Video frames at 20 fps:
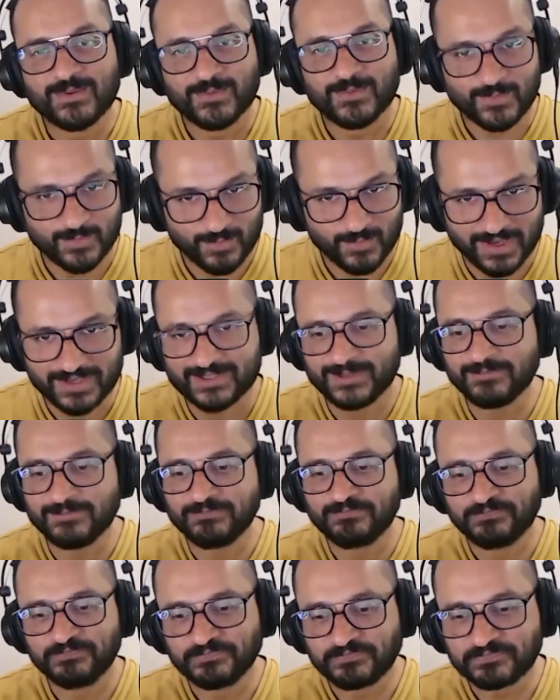welcome.
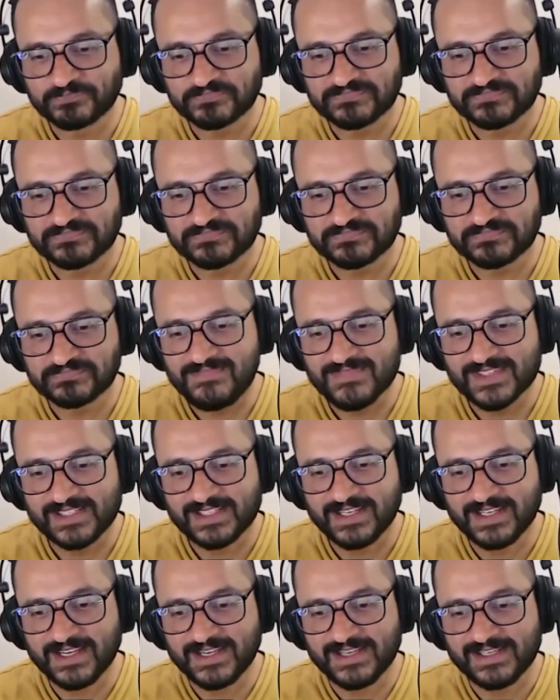
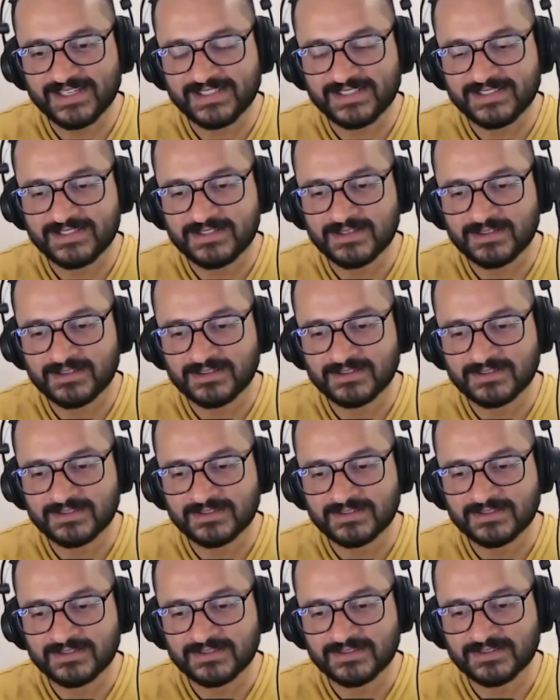And of
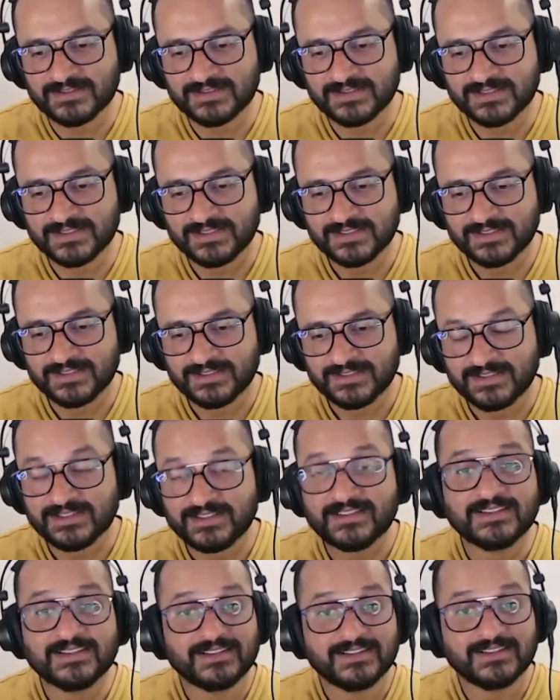
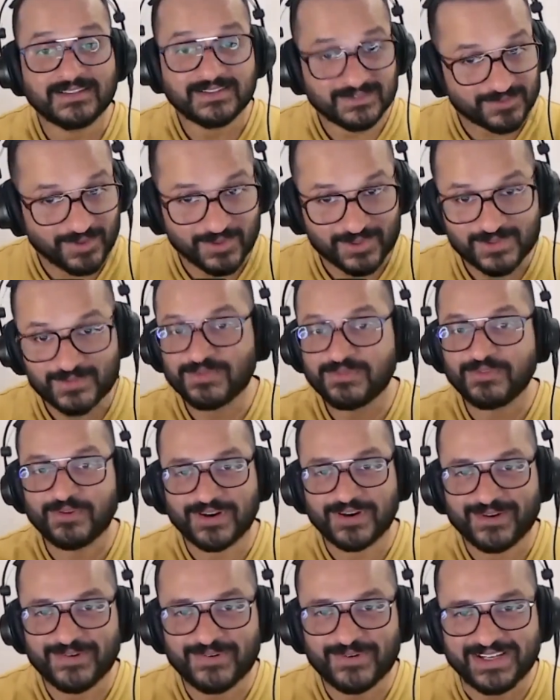course, before
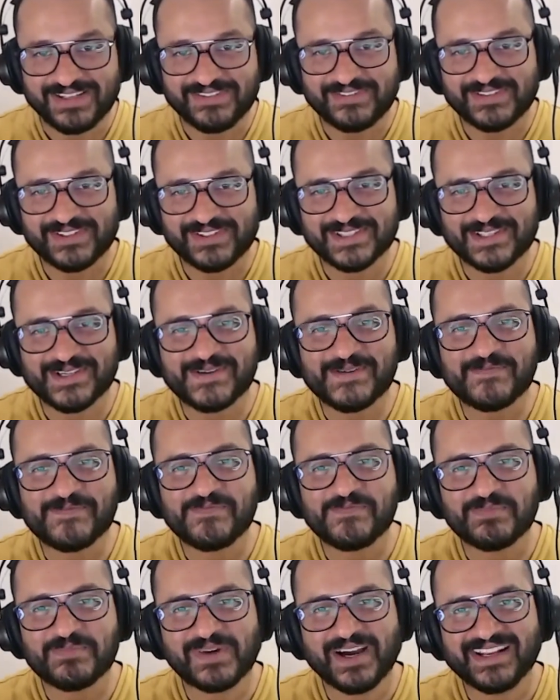I go any further,
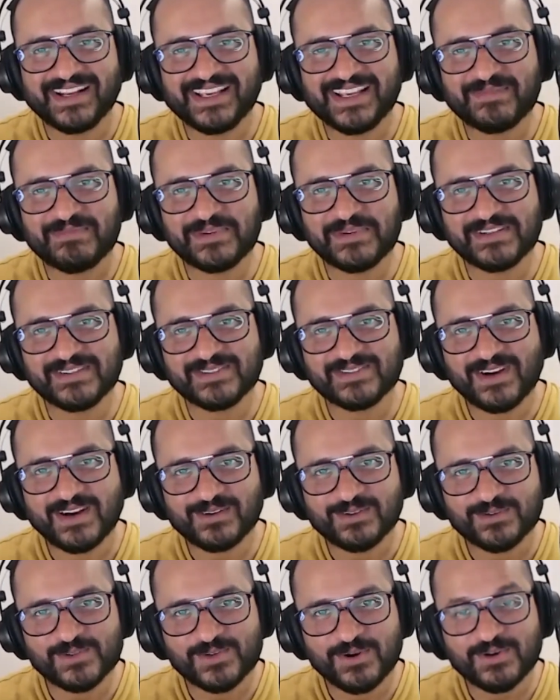my name is
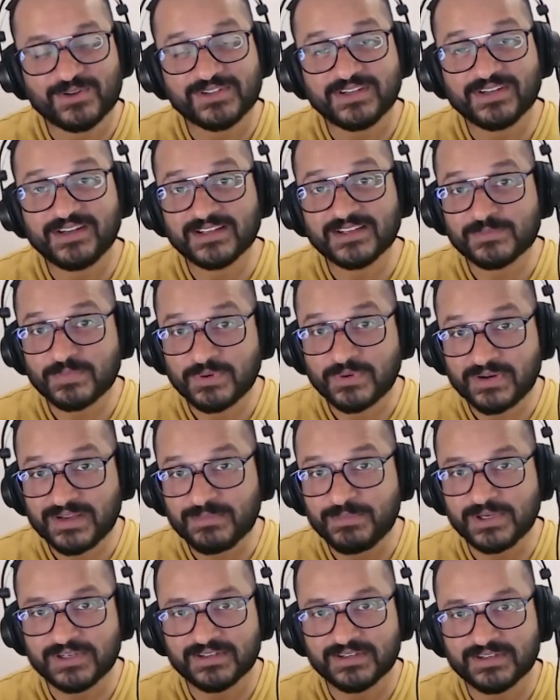Rahul George, India's
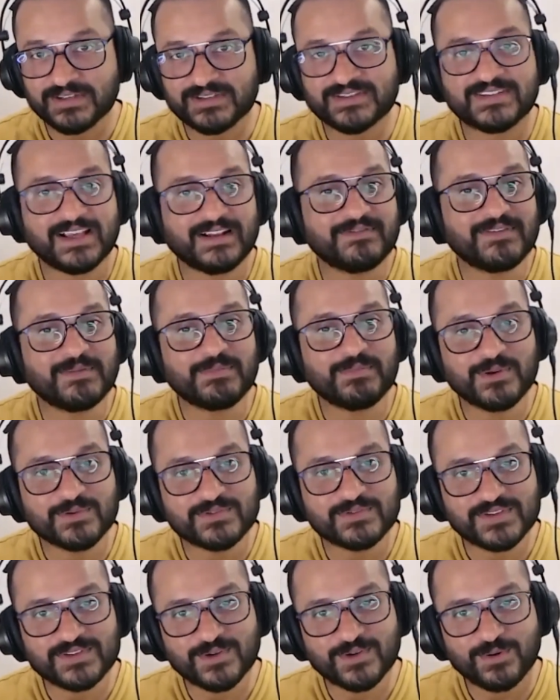premier self
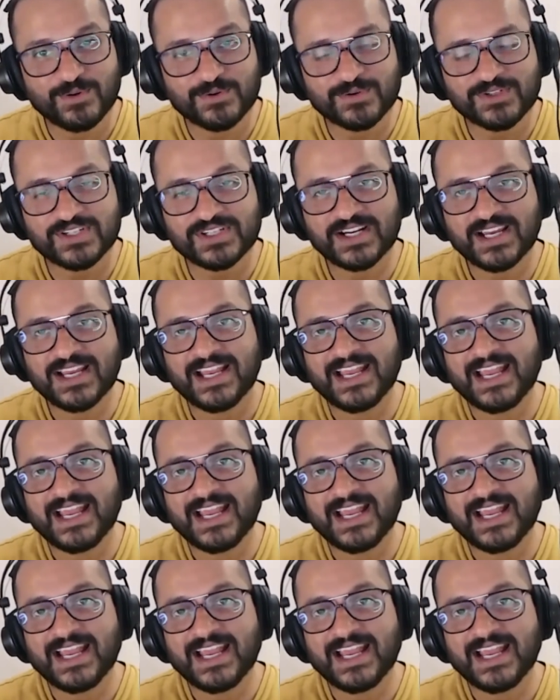hypnosis coach